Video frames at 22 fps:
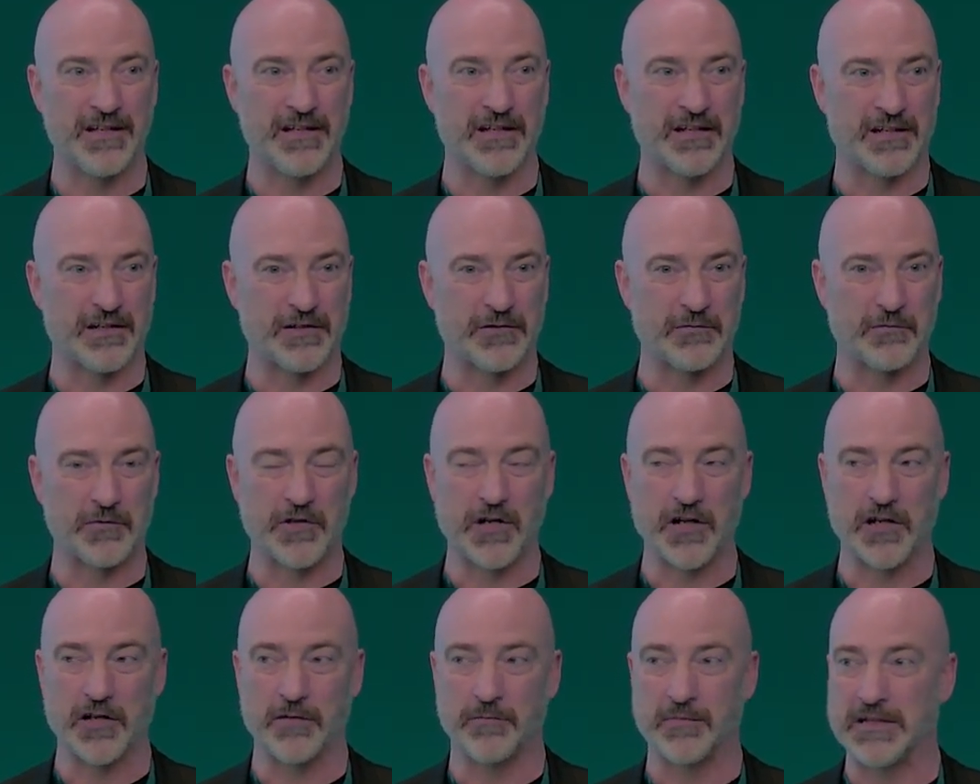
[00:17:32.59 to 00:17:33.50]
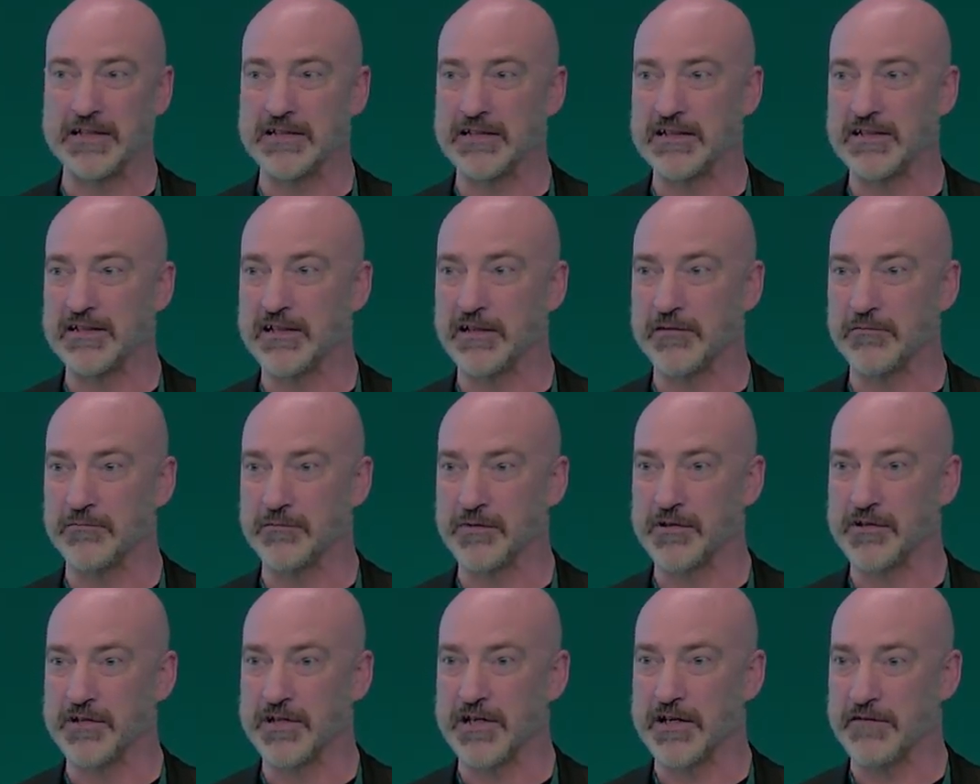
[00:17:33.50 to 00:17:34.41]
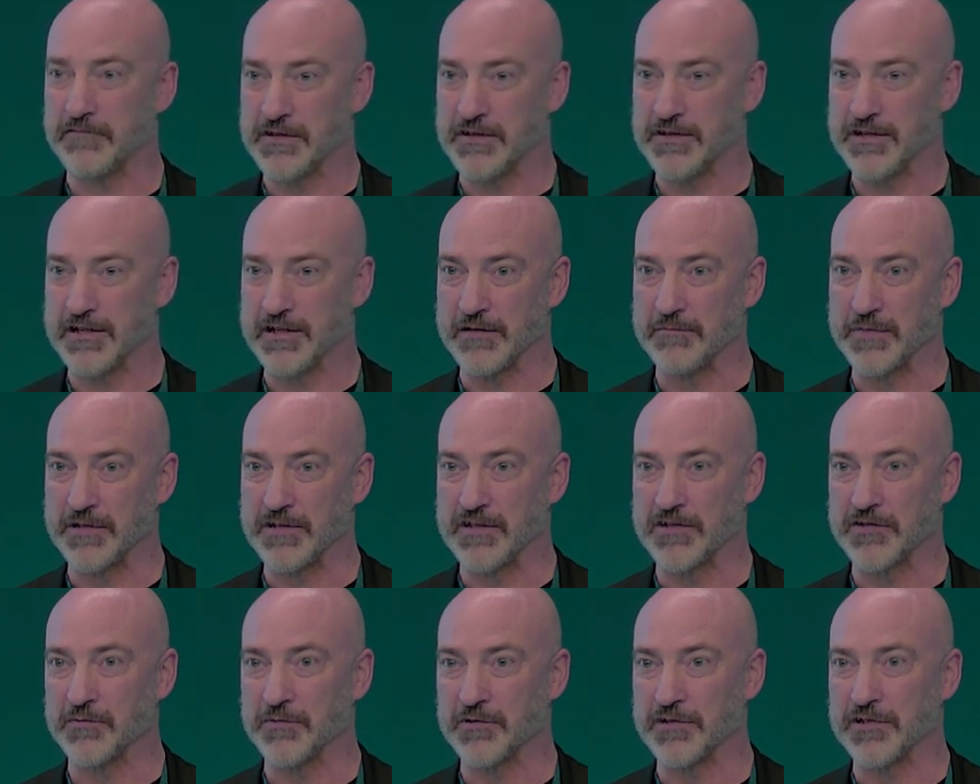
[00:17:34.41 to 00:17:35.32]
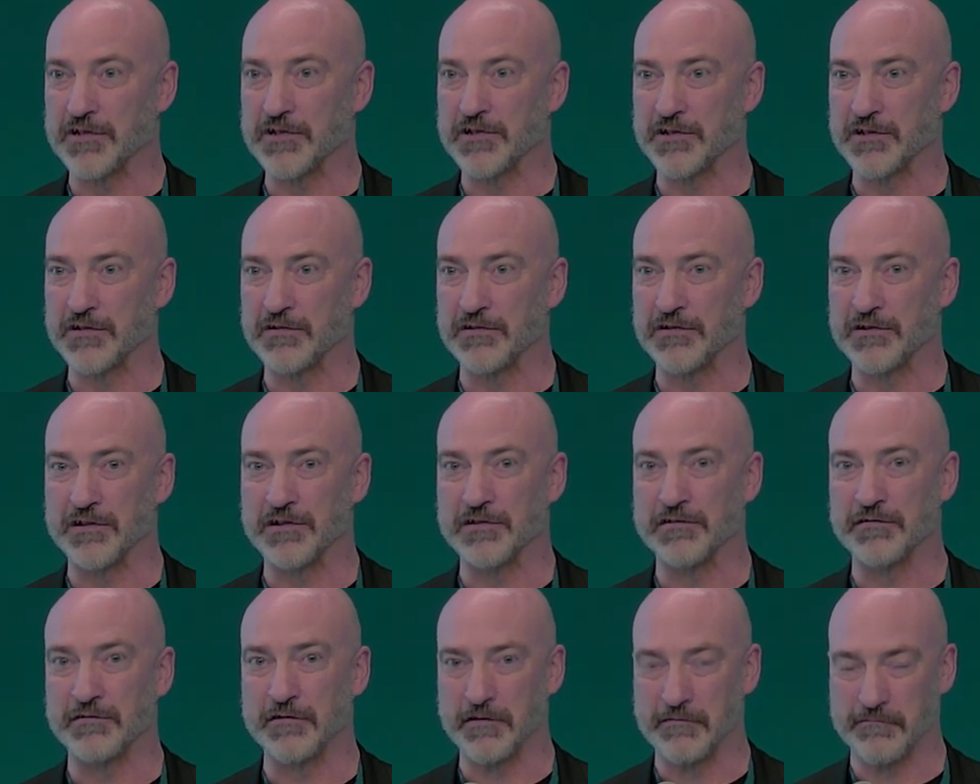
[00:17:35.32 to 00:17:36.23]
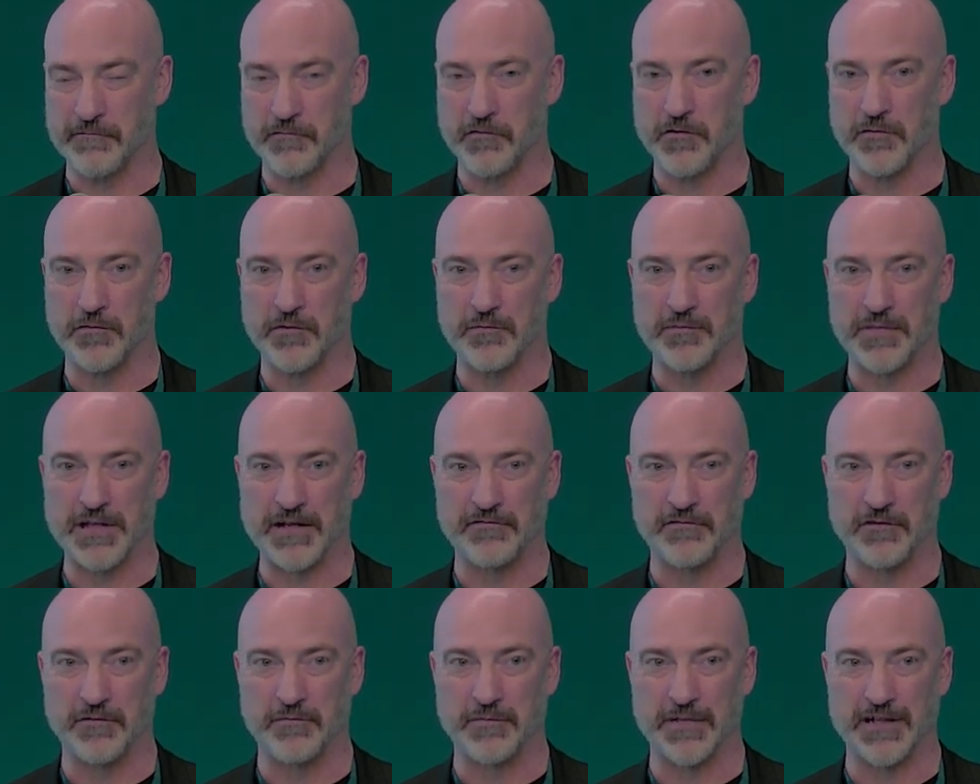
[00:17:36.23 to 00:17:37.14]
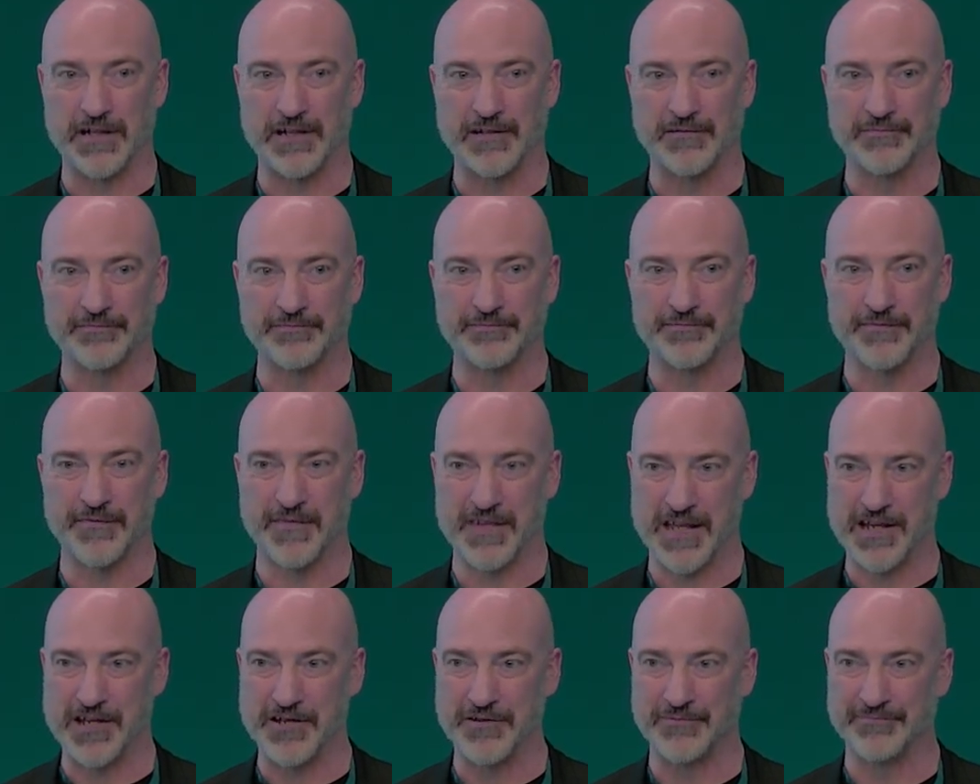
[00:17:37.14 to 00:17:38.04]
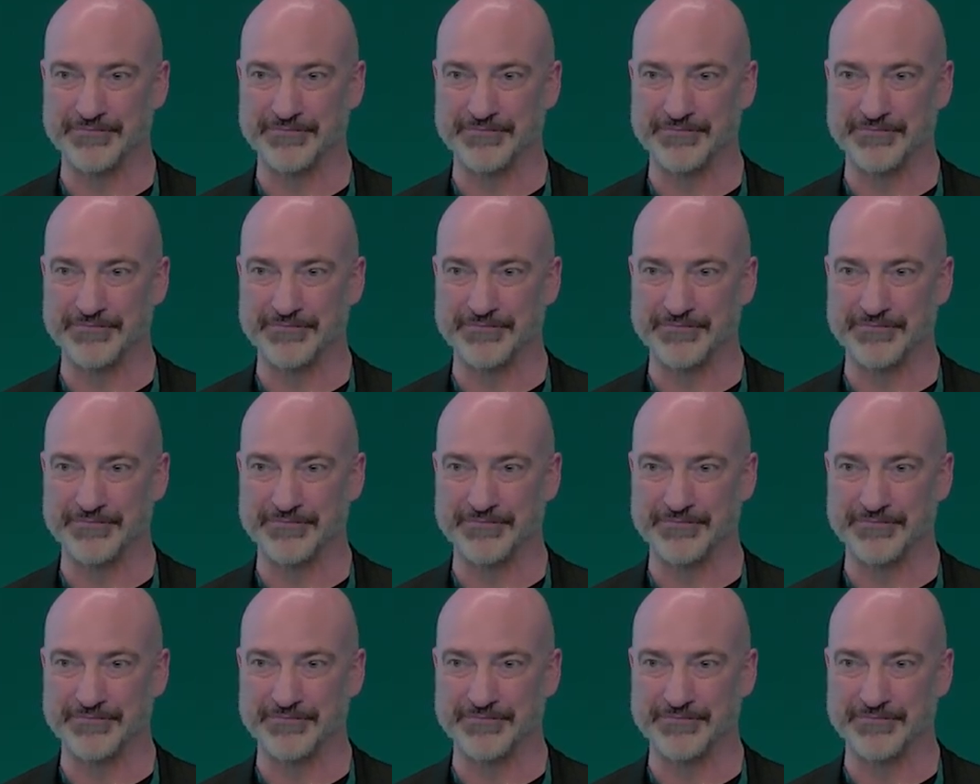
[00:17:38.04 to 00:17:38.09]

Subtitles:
We're not completely done with everything, but this will conclude our formal platform meeting. Thank you.